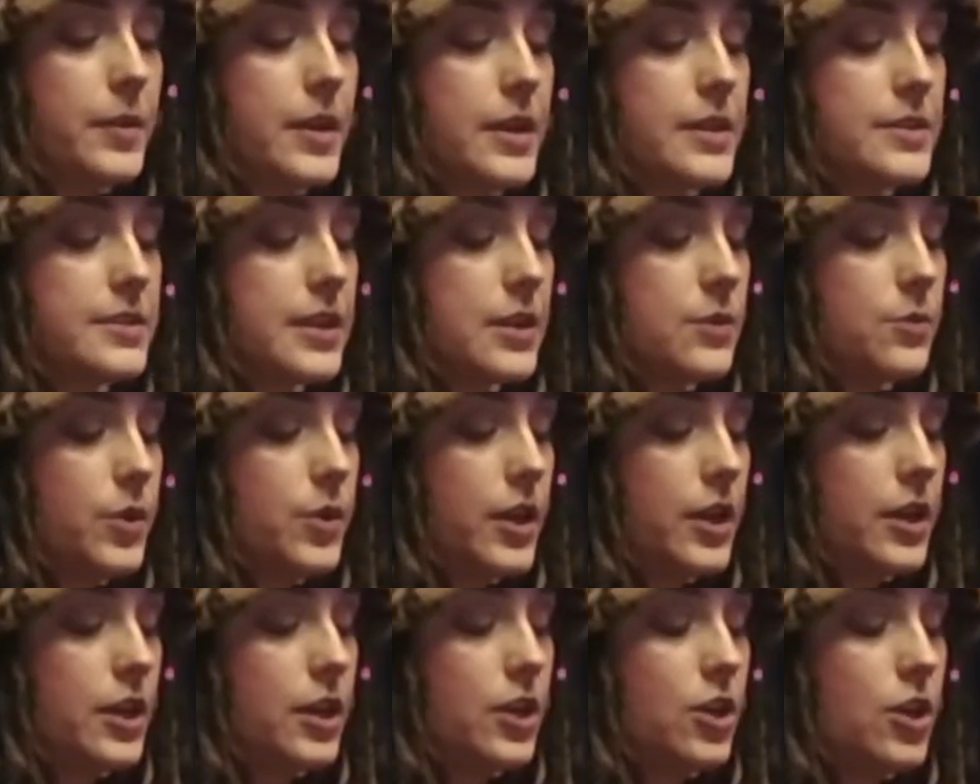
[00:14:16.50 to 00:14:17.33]
because then we're
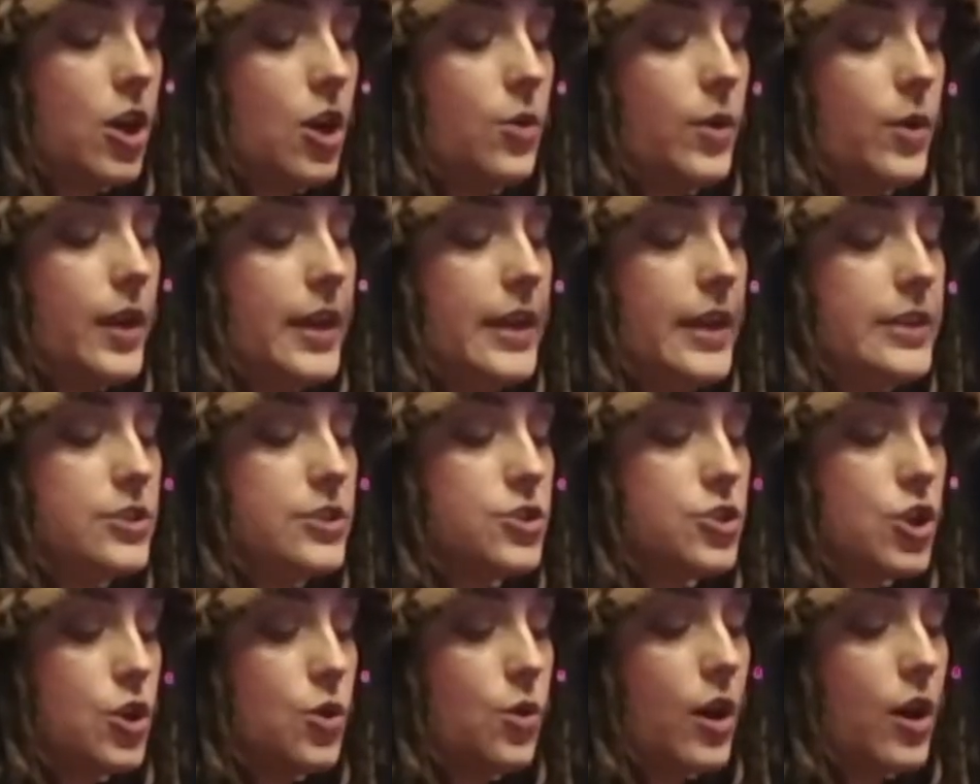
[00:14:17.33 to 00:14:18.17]
going to go
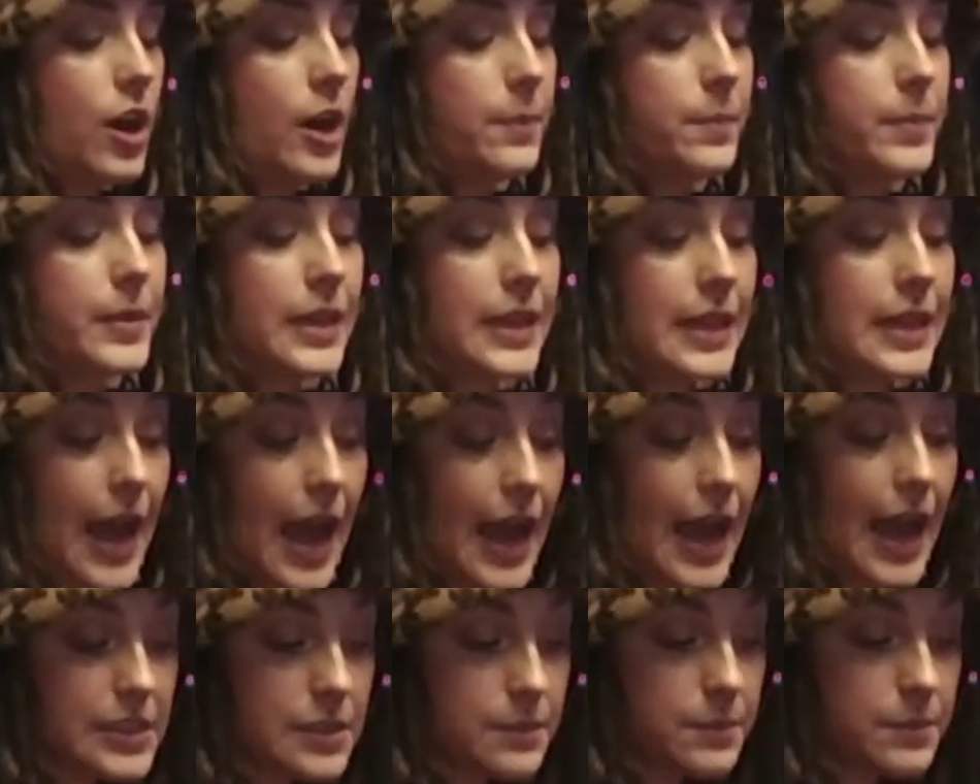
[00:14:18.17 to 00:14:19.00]
into our
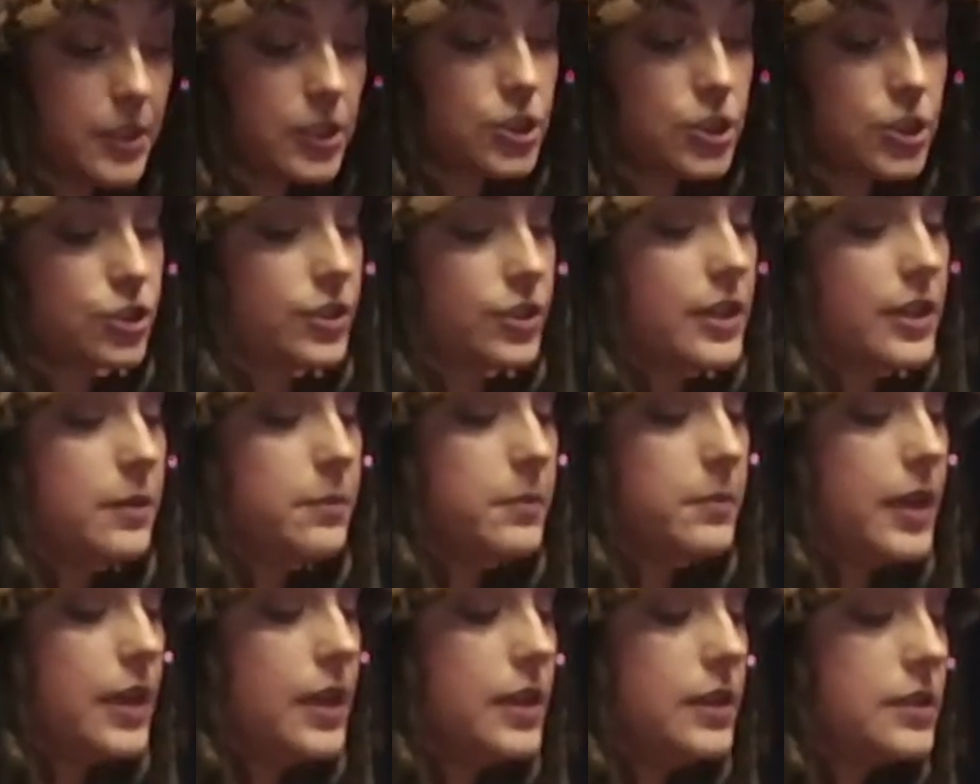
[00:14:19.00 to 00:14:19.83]
plasma
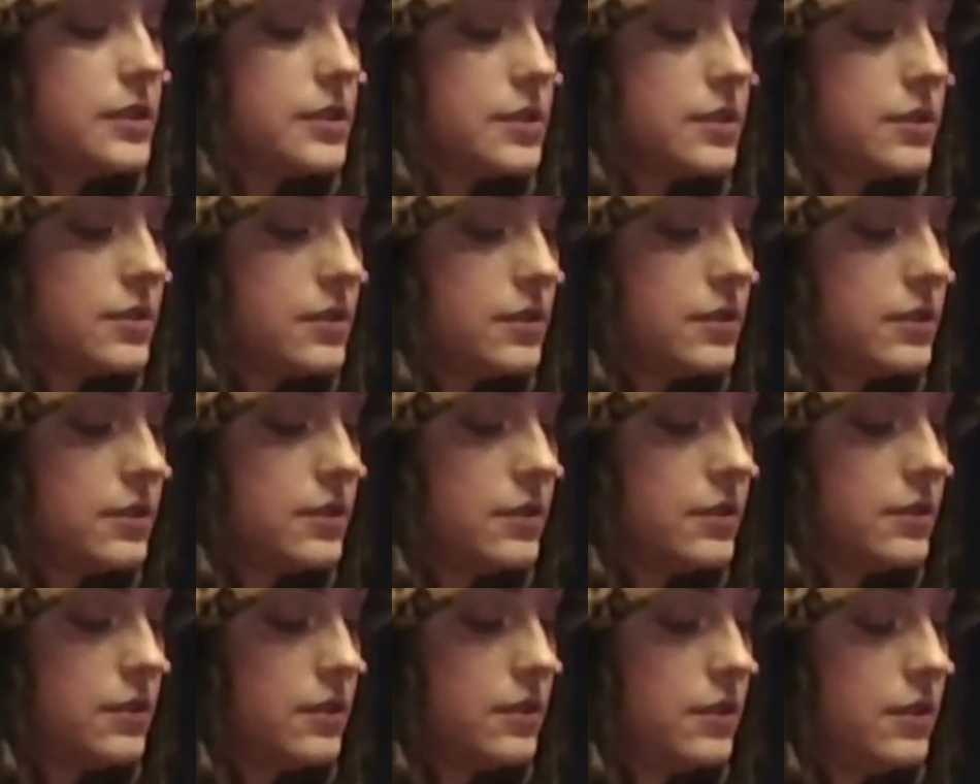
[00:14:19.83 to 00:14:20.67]
treatment,
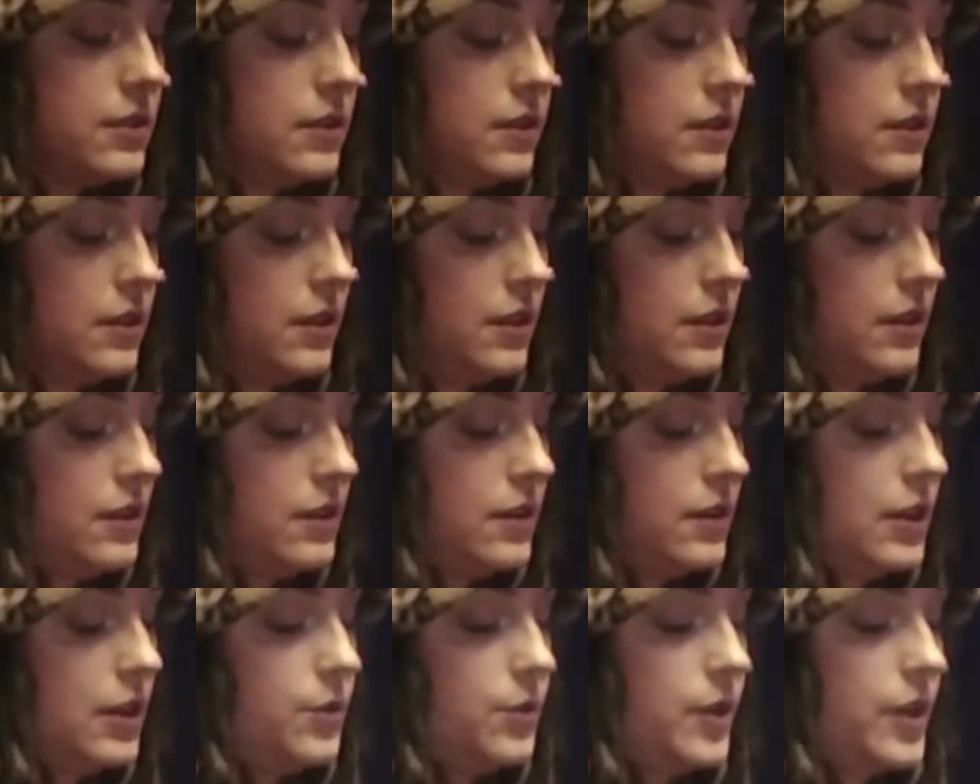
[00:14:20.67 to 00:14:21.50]

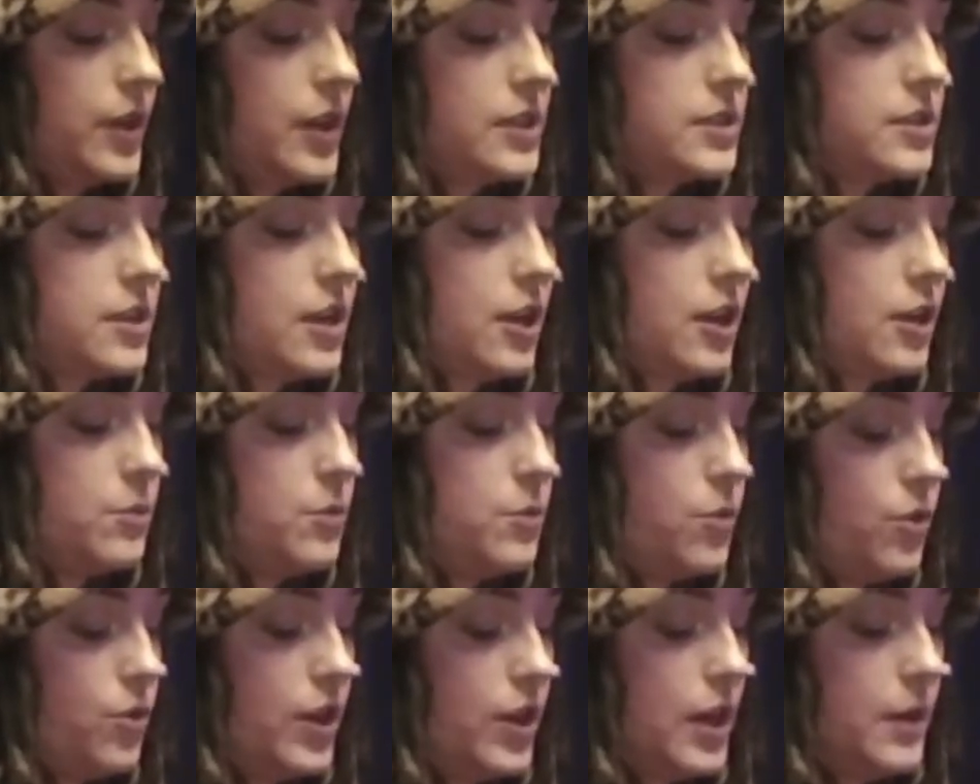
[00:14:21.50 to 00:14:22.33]
and we're going to talk
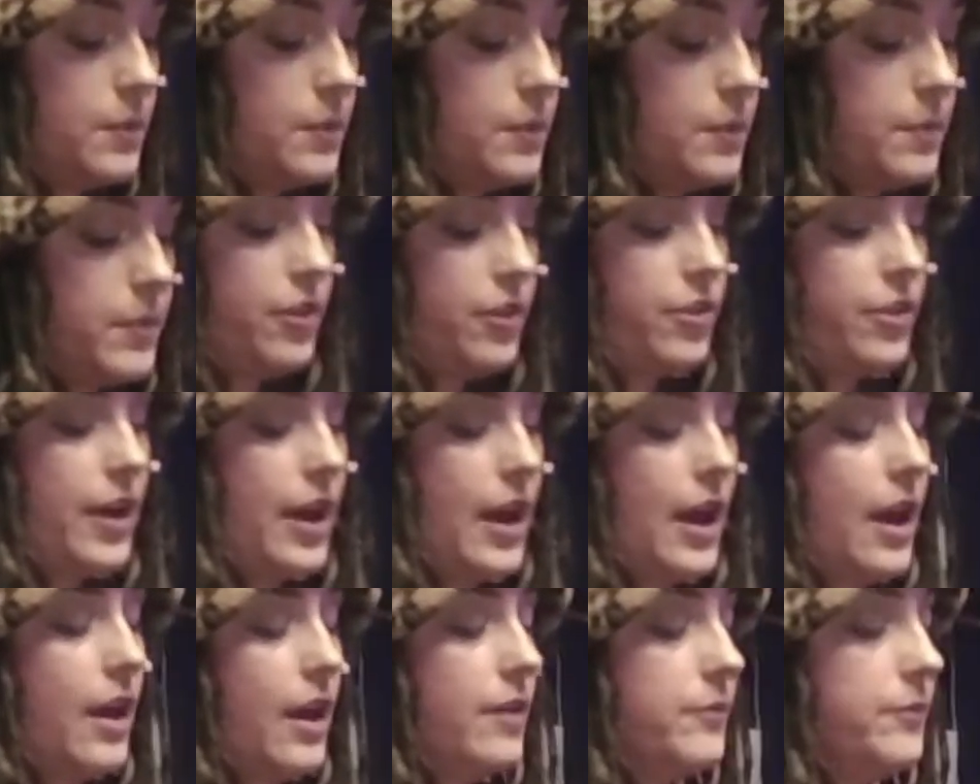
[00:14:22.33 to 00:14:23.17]
more about
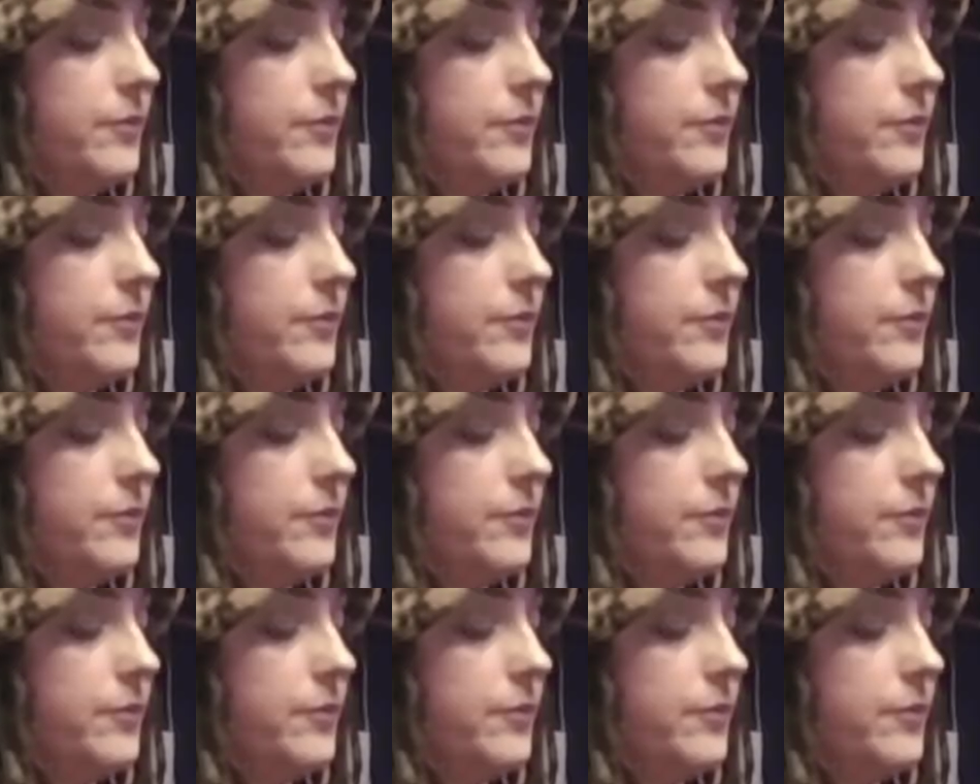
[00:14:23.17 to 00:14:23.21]
that.